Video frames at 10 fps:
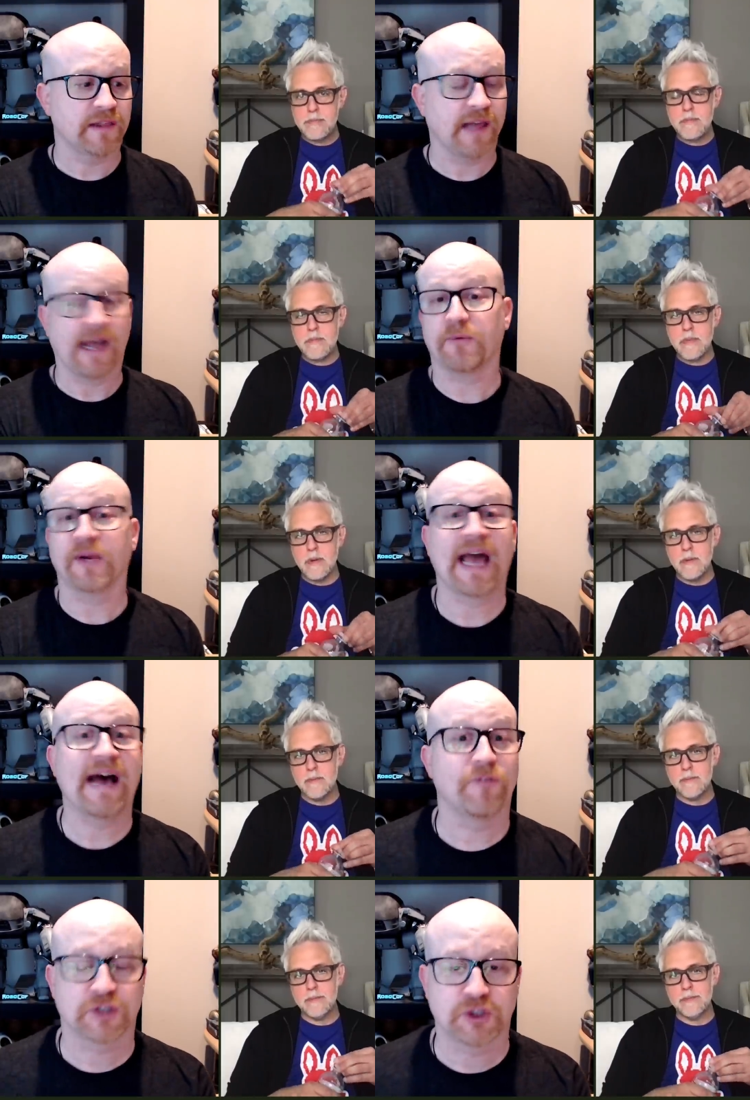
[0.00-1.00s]
Speaker 1: in the henry
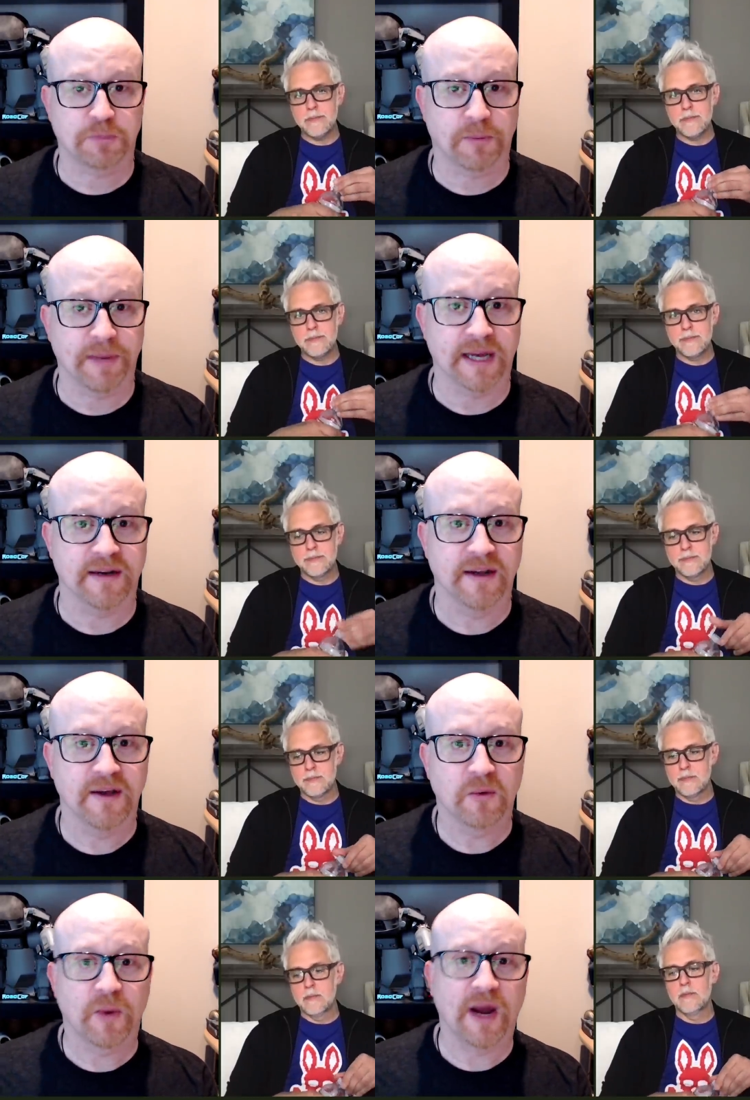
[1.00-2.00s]
cavill superman
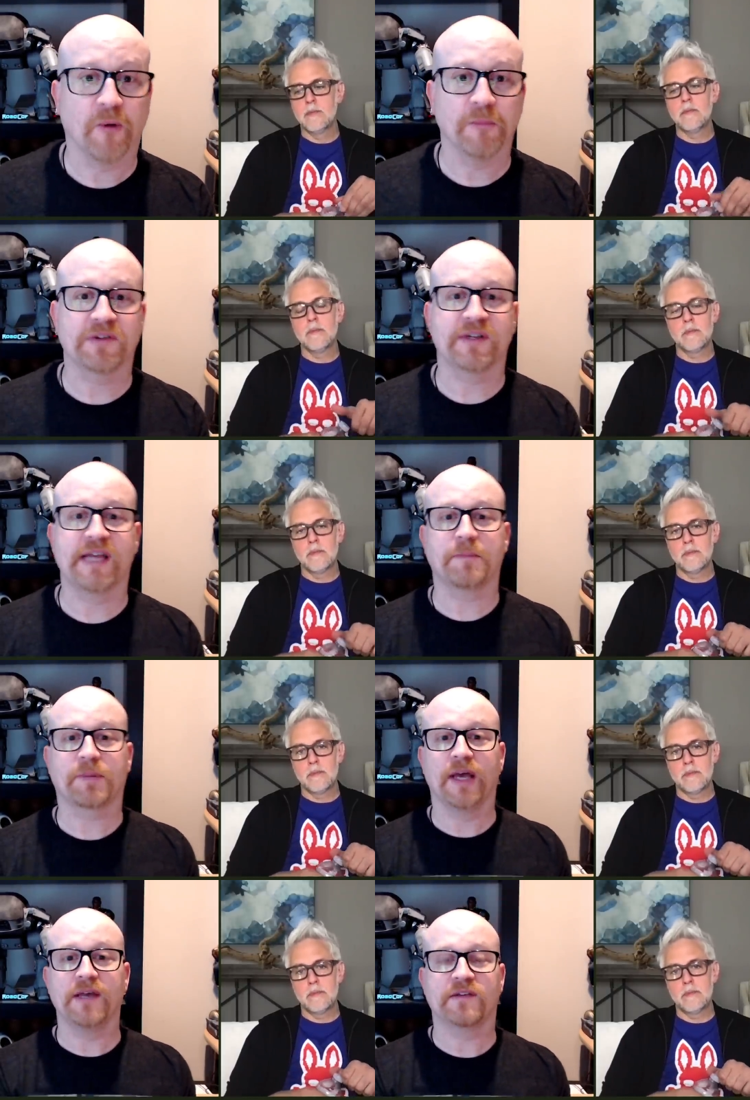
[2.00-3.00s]
realm does it take
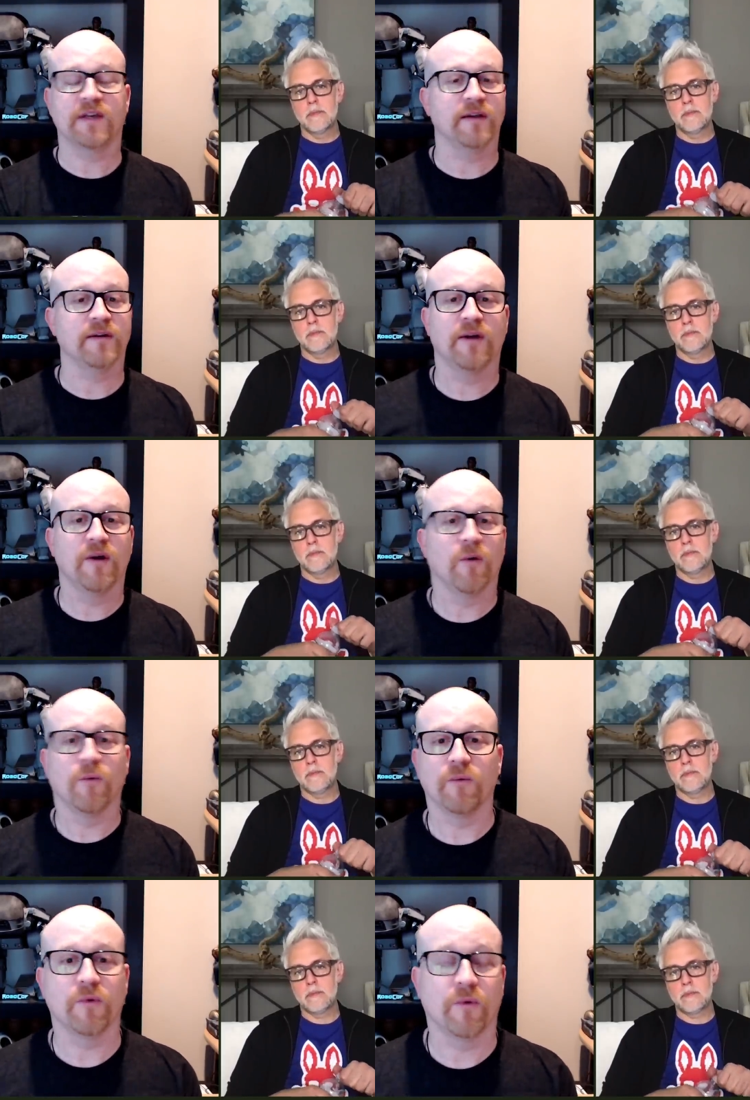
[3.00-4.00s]
place in
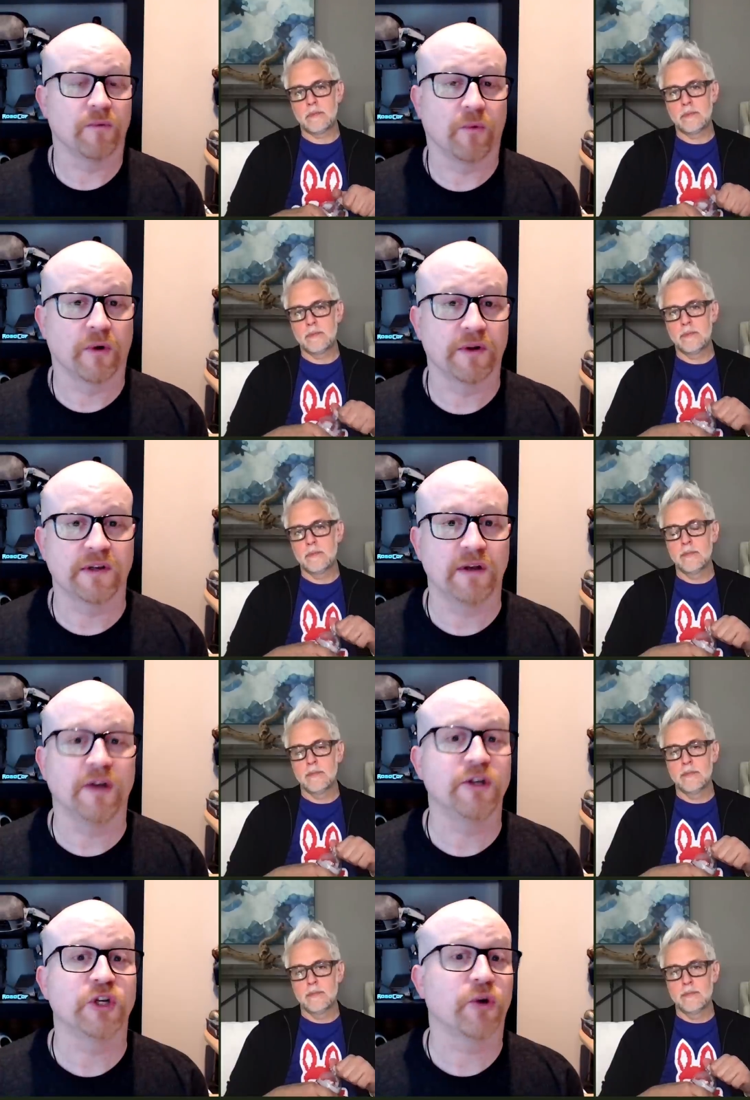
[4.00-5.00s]
or is it
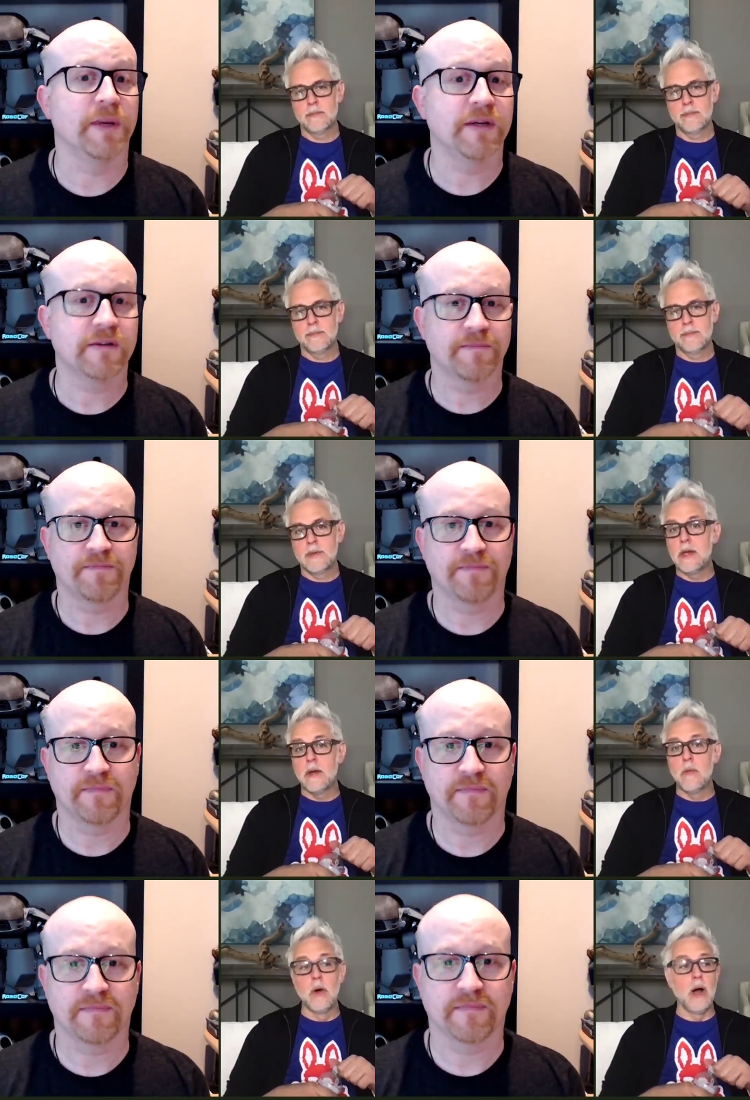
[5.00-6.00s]
undetermined
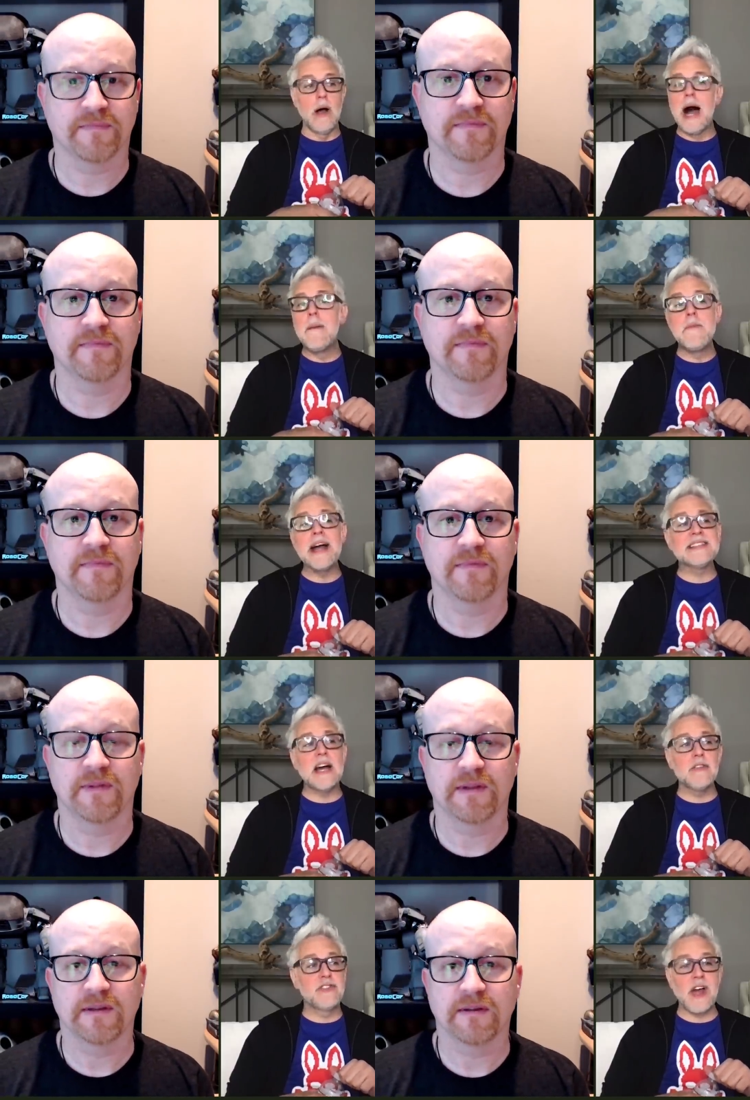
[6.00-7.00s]
Speaker 2: well I'm, that's
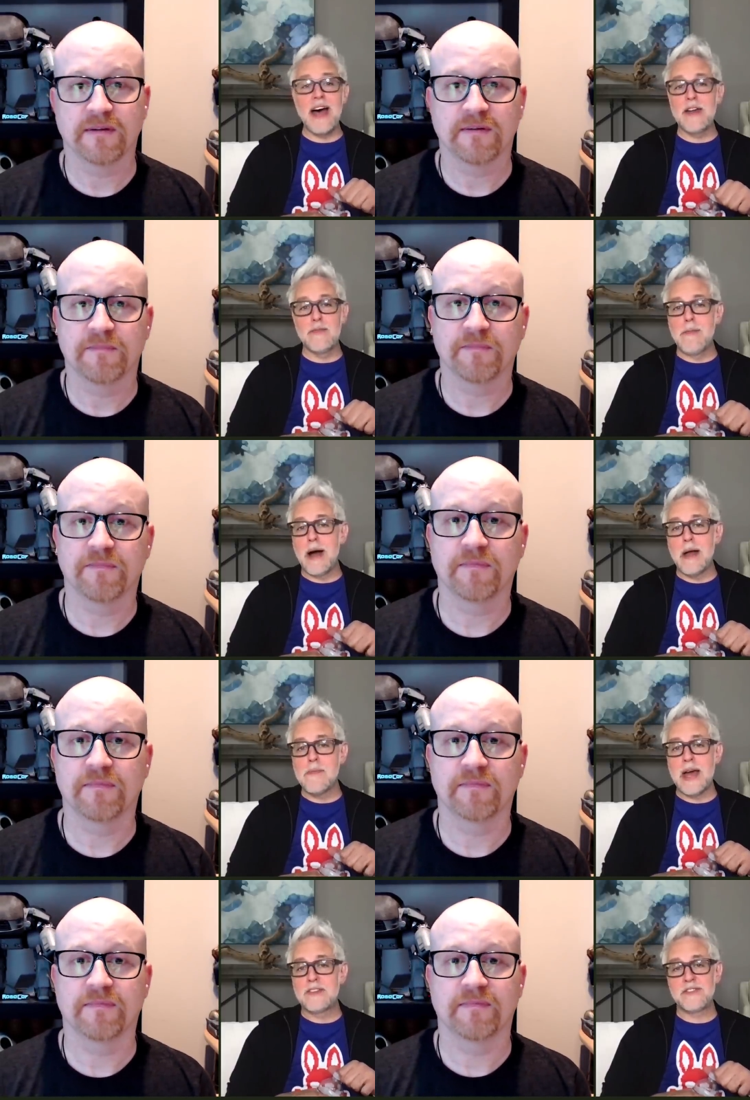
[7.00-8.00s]
outside of my
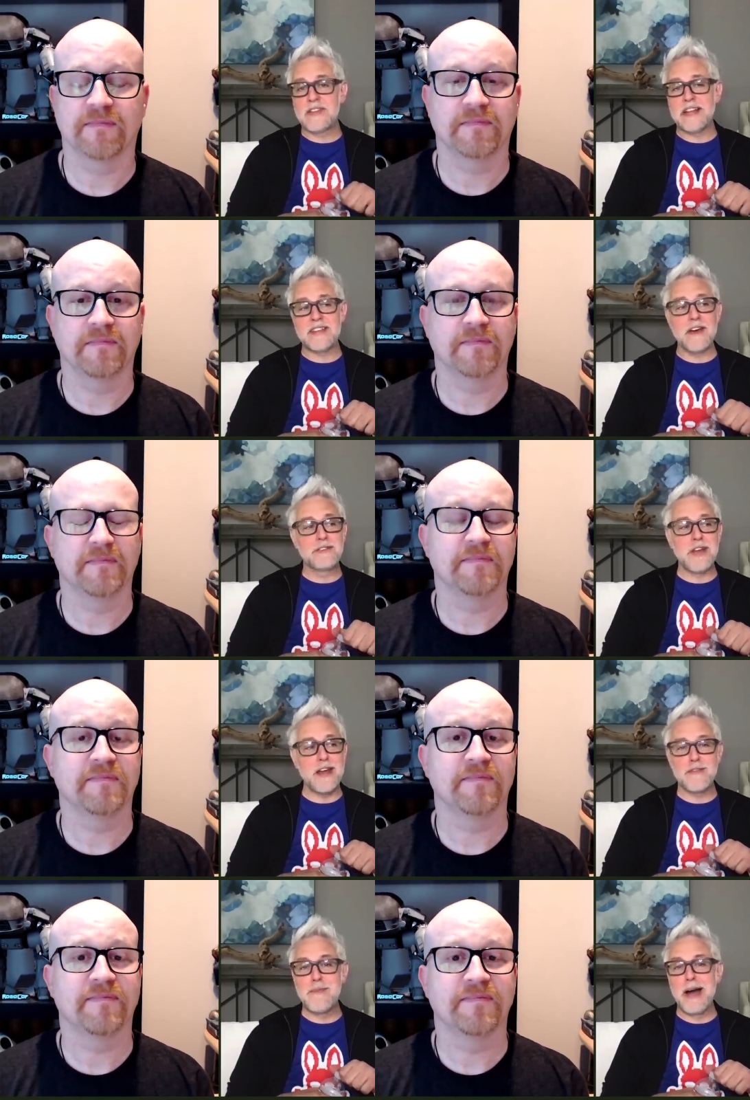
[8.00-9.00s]
that's that's
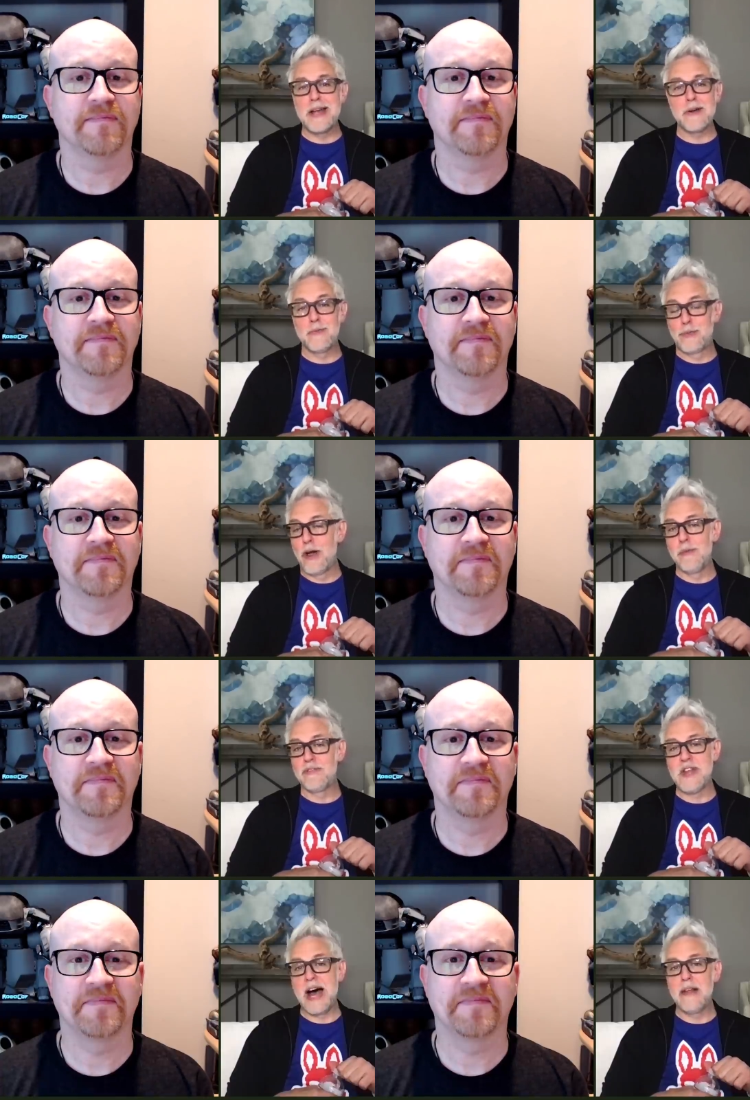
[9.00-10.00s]
outside of my realm
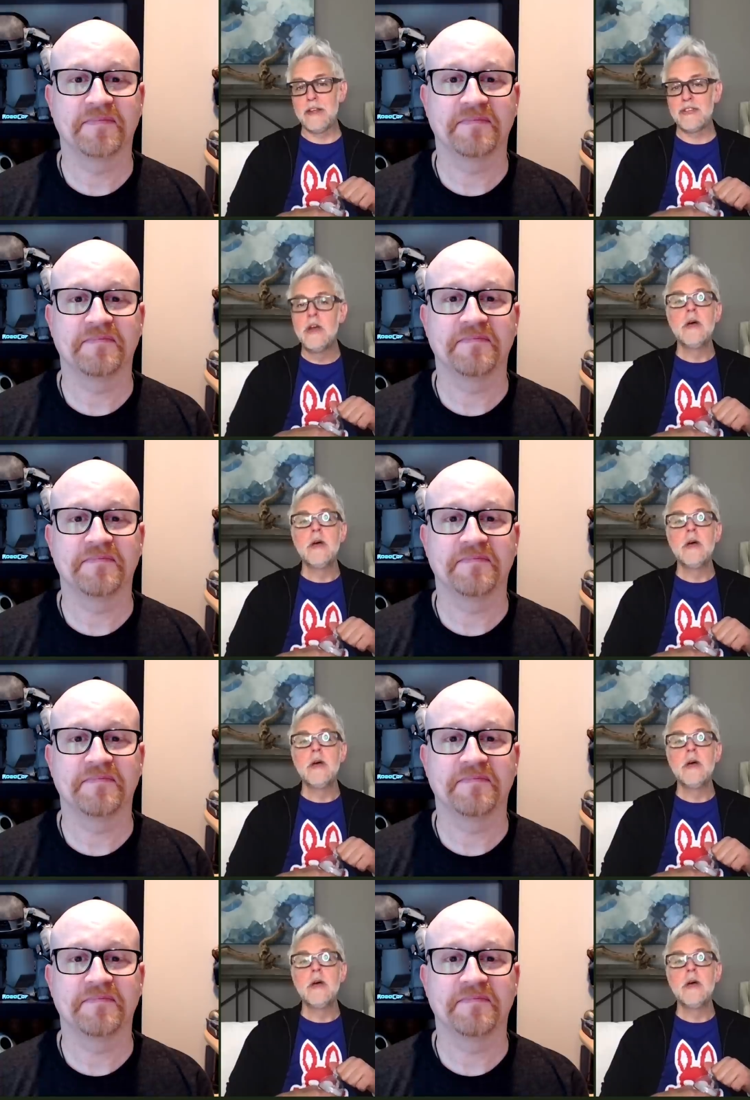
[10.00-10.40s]
of knowledge